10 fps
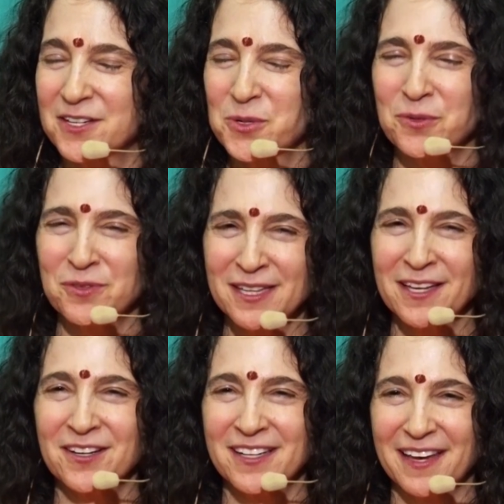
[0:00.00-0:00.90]
to a
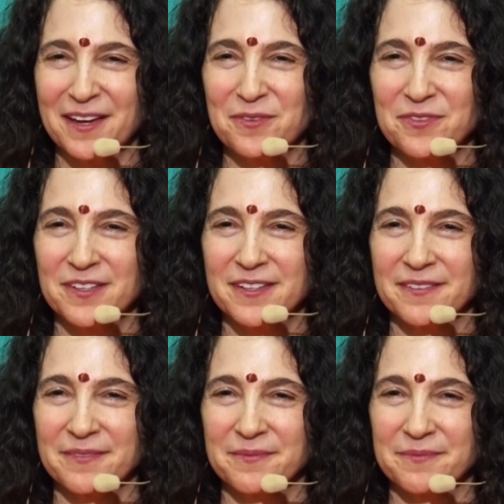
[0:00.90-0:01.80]
really good life.
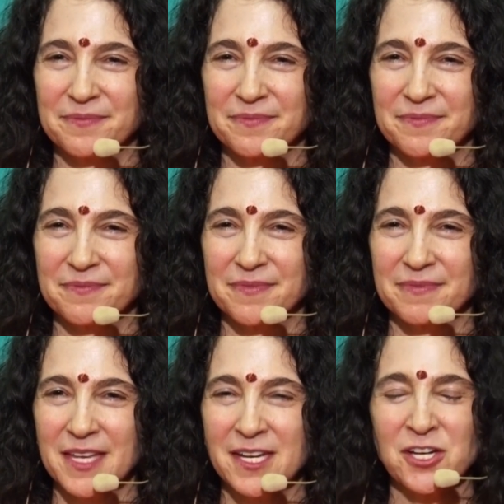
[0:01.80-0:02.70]

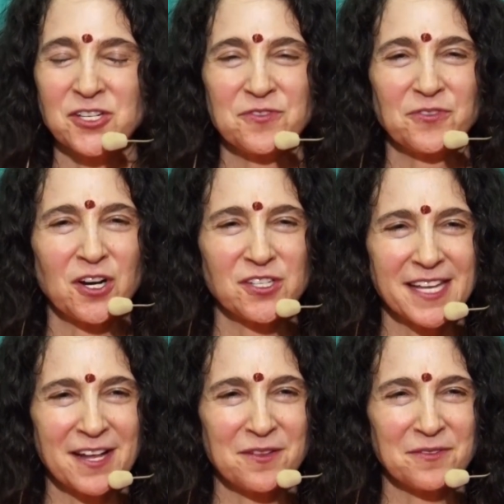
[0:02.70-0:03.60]
Not just for
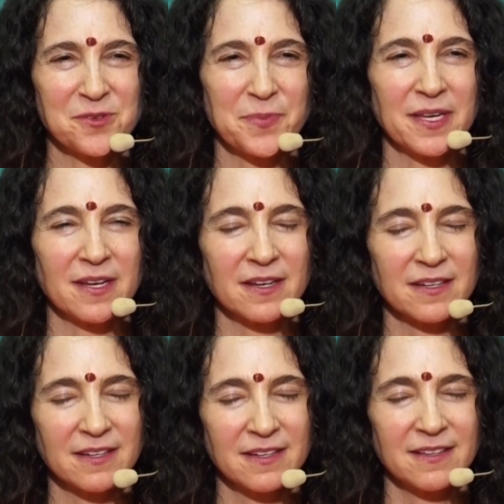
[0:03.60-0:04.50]
ourselves, but
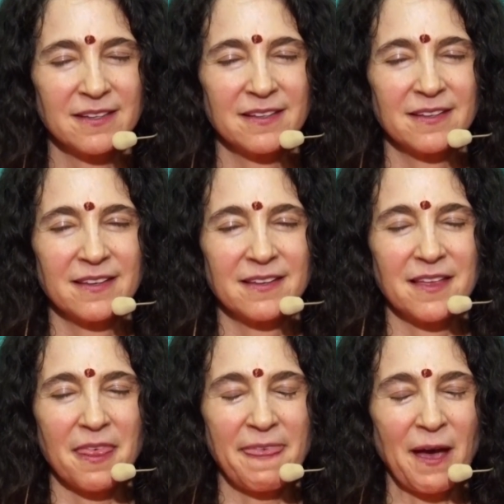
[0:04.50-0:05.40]

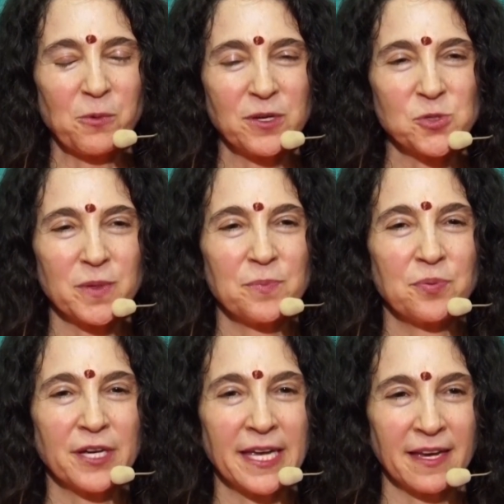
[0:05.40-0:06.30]
that which we
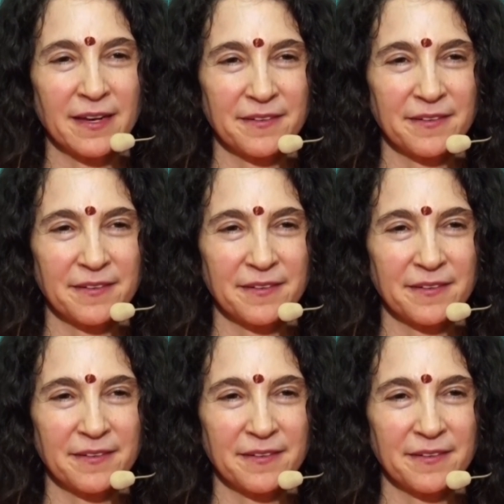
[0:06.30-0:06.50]
bring